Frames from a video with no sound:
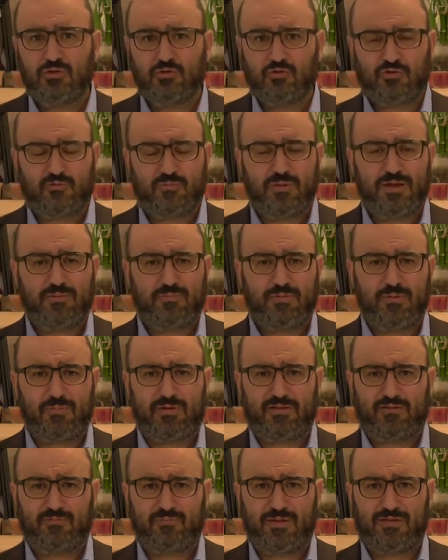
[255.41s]
to as many
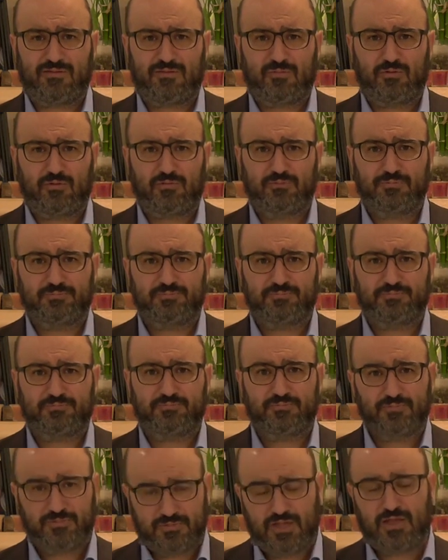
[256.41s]
people as possible.
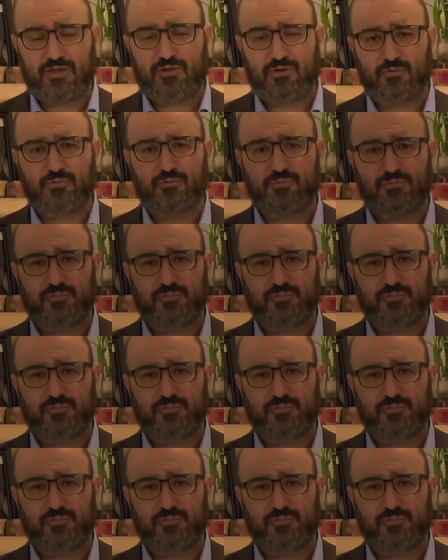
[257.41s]
Thank